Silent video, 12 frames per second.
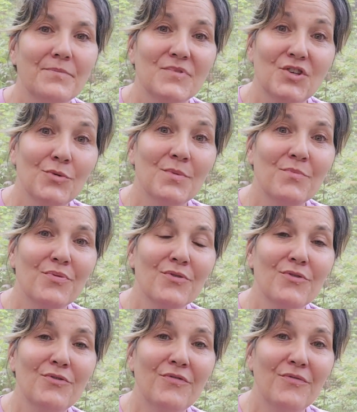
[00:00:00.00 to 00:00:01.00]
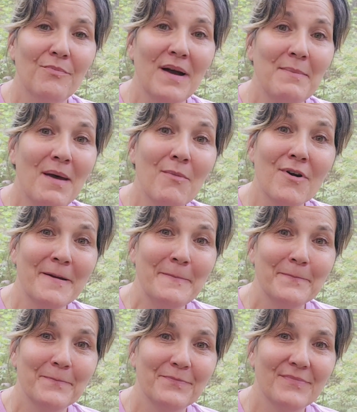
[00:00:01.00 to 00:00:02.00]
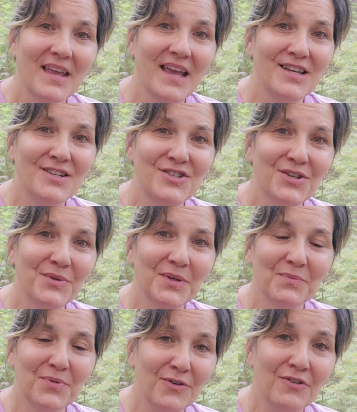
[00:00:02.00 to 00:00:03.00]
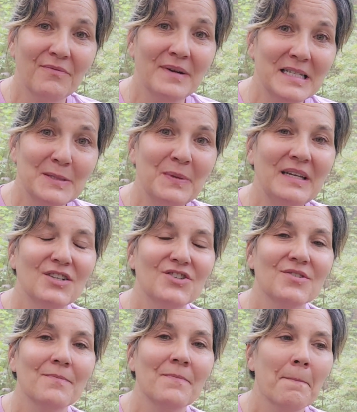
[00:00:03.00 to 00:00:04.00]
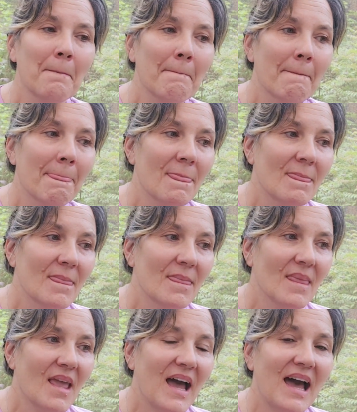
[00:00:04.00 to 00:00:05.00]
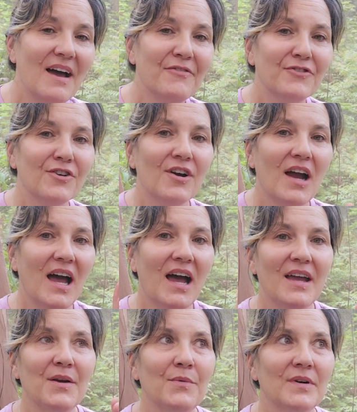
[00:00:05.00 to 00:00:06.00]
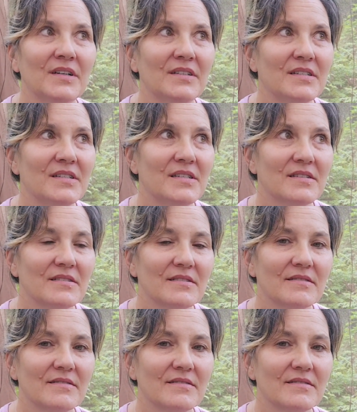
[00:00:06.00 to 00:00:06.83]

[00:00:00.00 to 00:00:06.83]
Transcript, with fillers: to improve my memory and to improve my speech. After I was